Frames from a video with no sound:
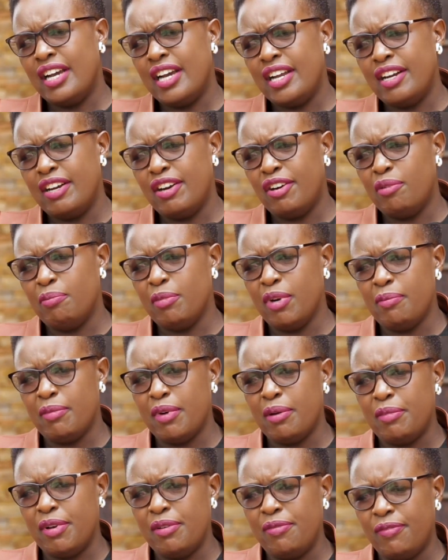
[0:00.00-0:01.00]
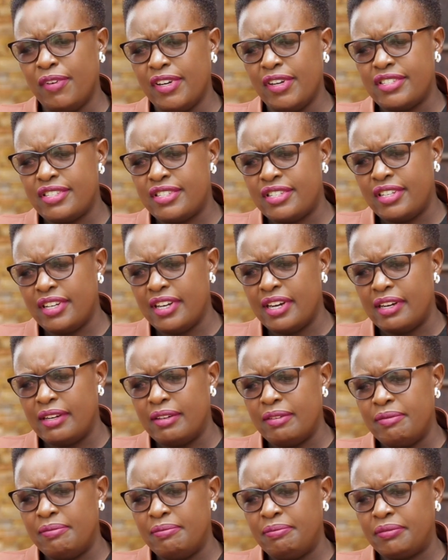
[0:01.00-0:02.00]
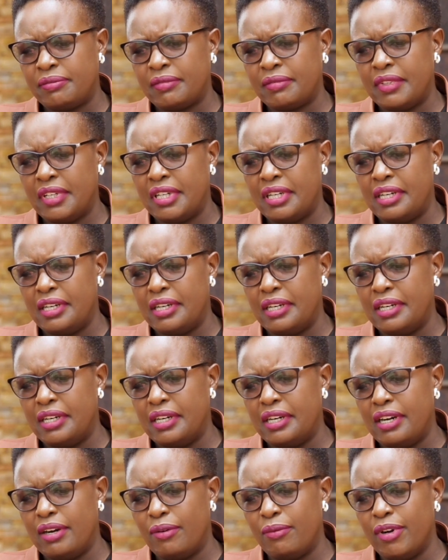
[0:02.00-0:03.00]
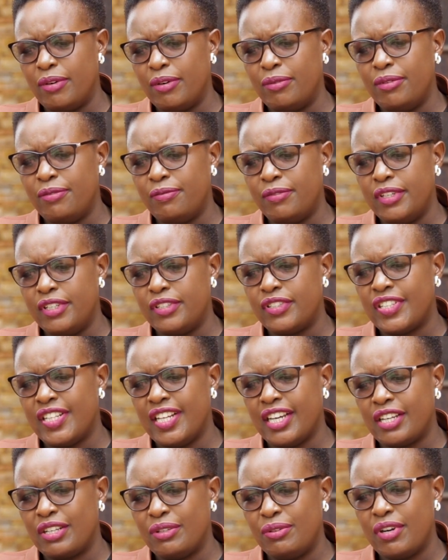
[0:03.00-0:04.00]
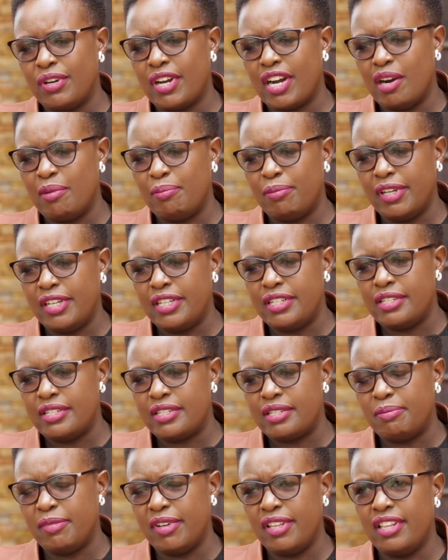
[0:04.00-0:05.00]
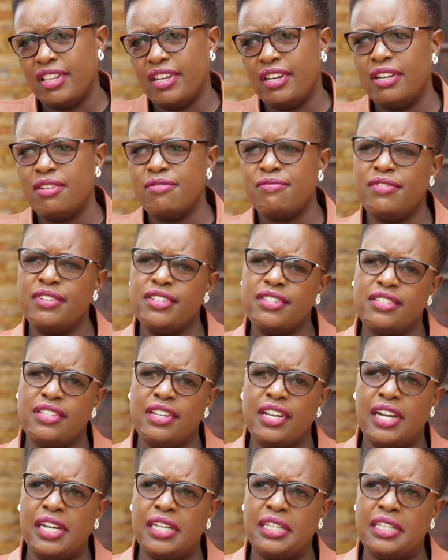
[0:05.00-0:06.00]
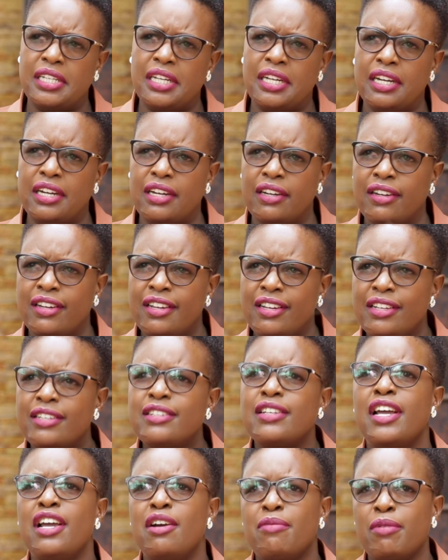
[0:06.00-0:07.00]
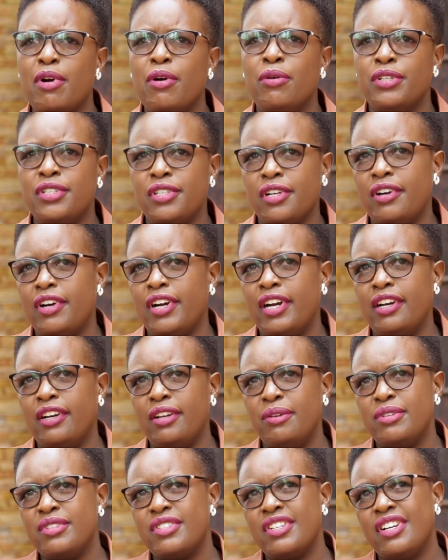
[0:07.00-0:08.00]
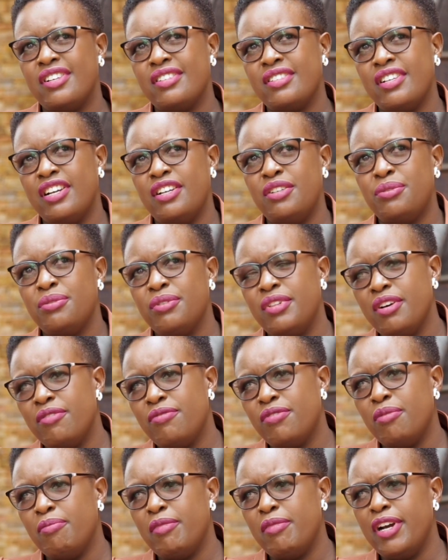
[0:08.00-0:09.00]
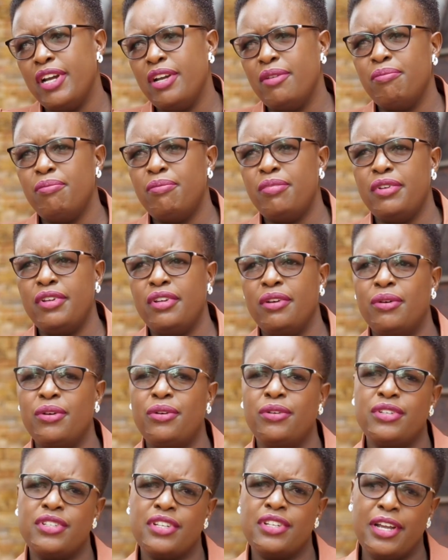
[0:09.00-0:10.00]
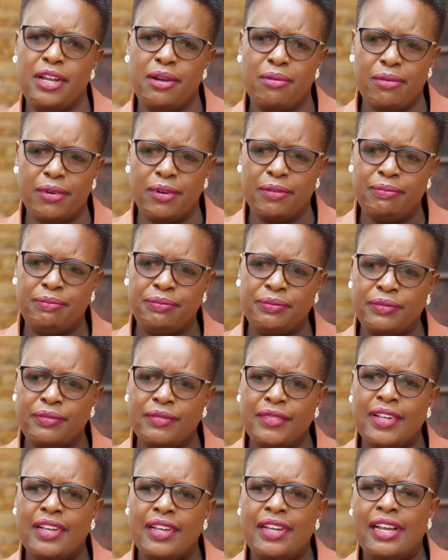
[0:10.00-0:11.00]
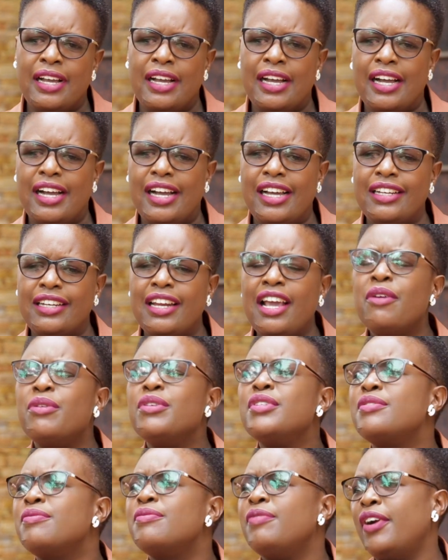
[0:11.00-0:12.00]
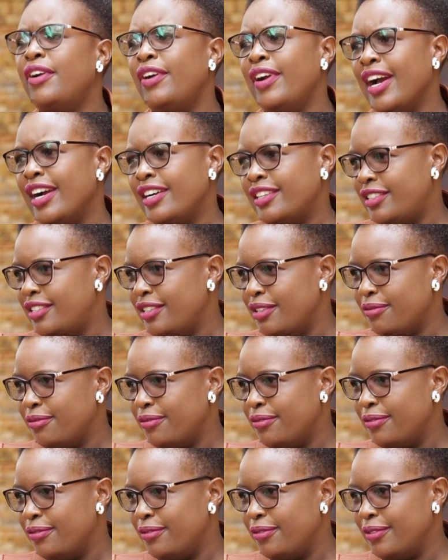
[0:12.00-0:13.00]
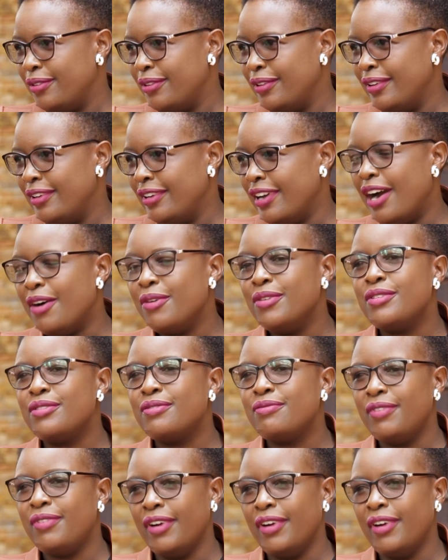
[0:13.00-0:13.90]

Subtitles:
And I remember my first year, when we finished the guild campaigns, but then FDC had Tayewa Oteran. He was assigned to the former MP, Odo Tayewa. And I was very active. I was